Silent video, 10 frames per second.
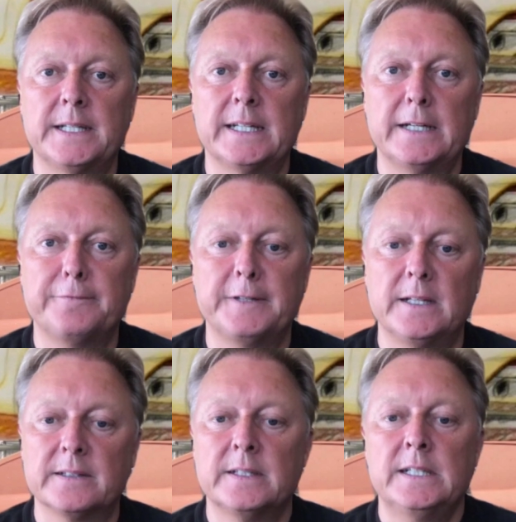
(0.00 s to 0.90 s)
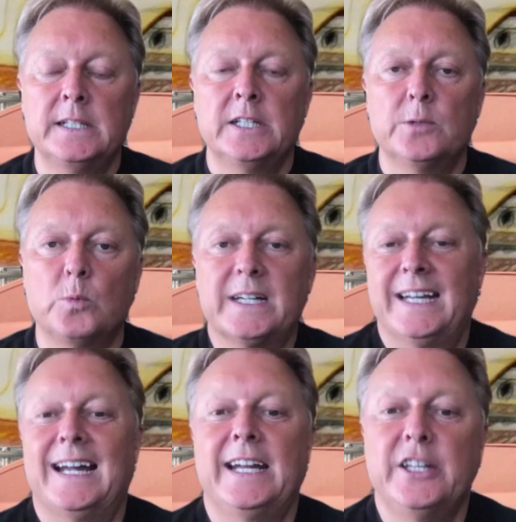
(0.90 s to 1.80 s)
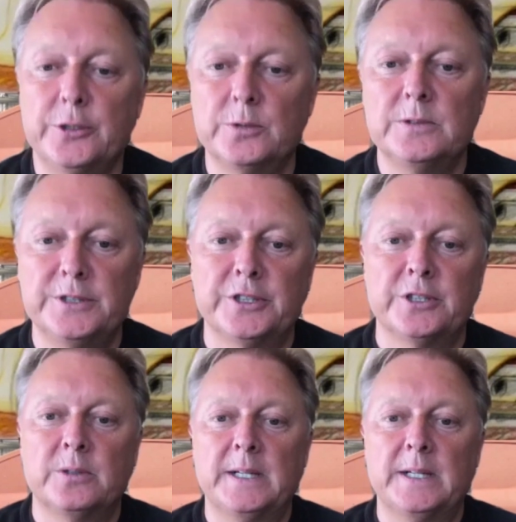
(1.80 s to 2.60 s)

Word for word: And I felt, what can I do, you know?